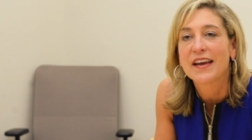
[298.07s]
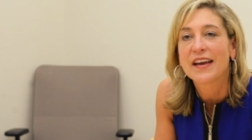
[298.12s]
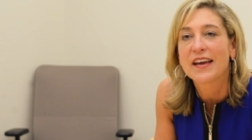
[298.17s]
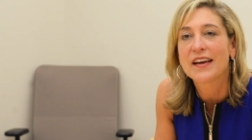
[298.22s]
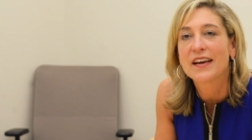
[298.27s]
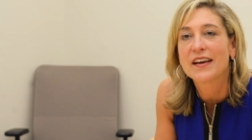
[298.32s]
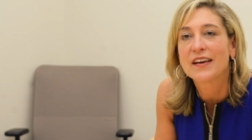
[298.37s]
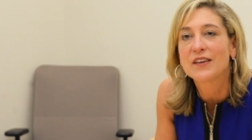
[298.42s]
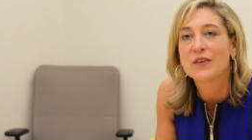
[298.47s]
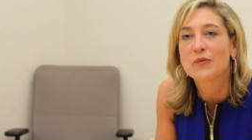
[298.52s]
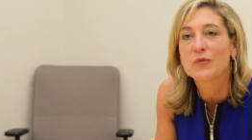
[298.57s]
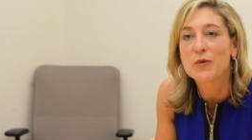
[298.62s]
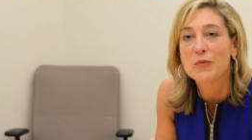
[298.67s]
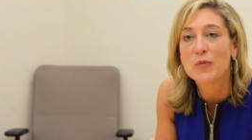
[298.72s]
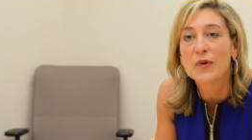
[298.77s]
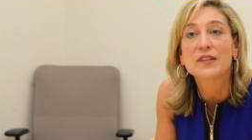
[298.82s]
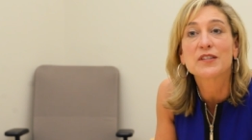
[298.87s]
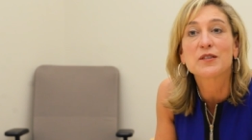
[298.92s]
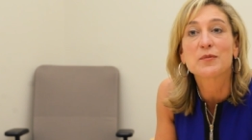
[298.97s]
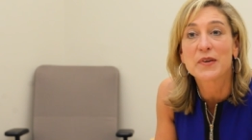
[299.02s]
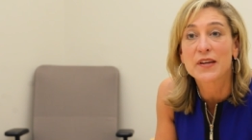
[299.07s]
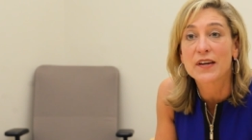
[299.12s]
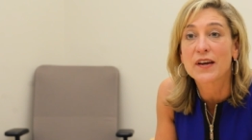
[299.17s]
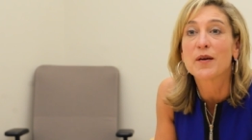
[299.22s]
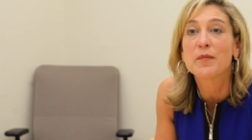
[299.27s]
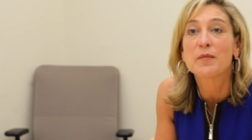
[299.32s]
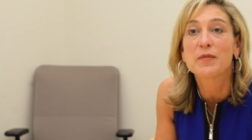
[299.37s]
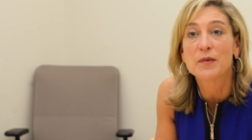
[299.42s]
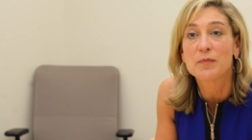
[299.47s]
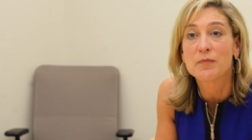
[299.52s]
and we want to
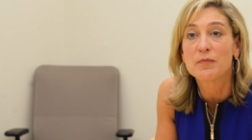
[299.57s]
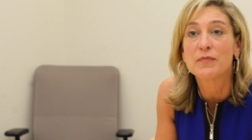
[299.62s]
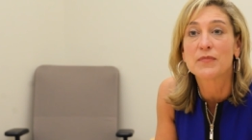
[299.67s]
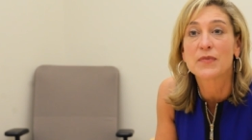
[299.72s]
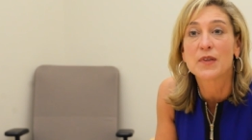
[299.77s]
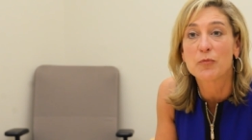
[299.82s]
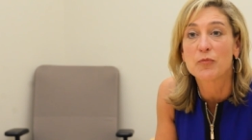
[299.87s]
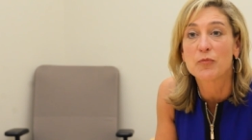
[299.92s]
become the